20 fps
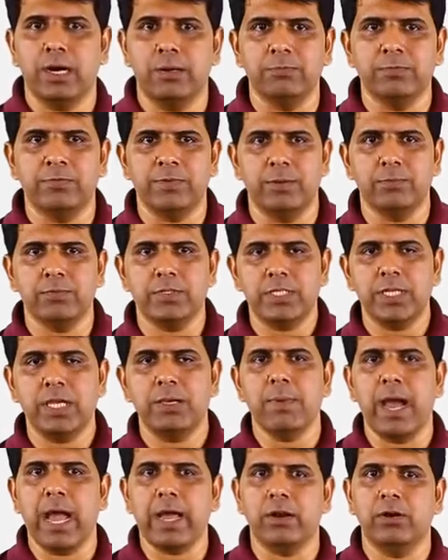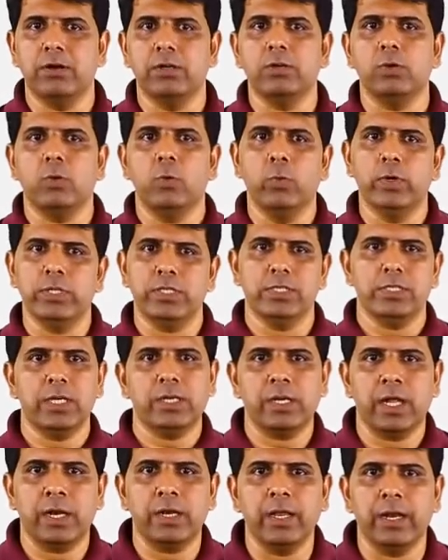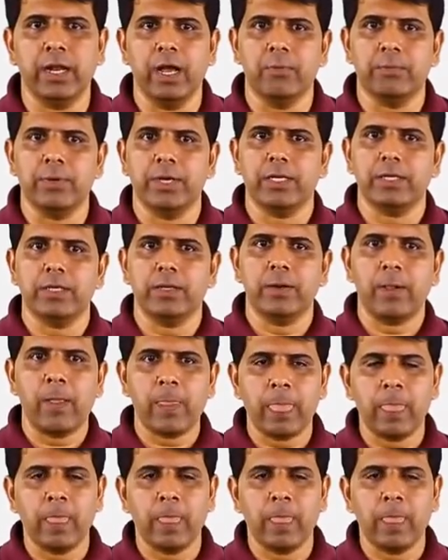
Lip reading: come from C background, which is a ternary operator.